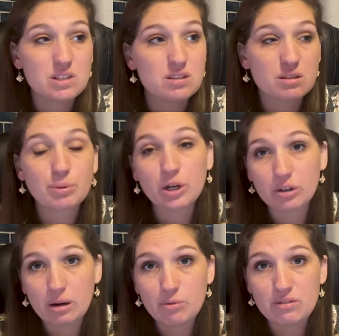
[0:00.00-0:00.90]
This is the
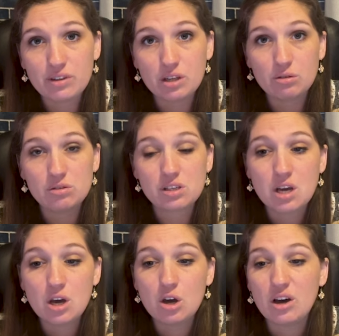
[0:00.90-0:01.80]
program we've used.
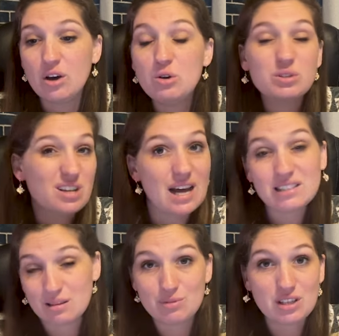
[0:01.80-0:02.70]
Who's
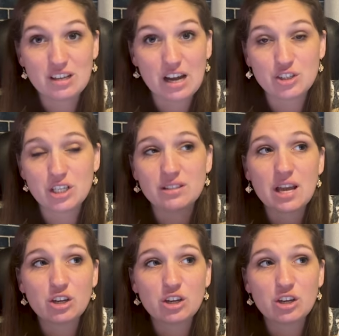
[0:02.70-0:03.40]
got some suggestions?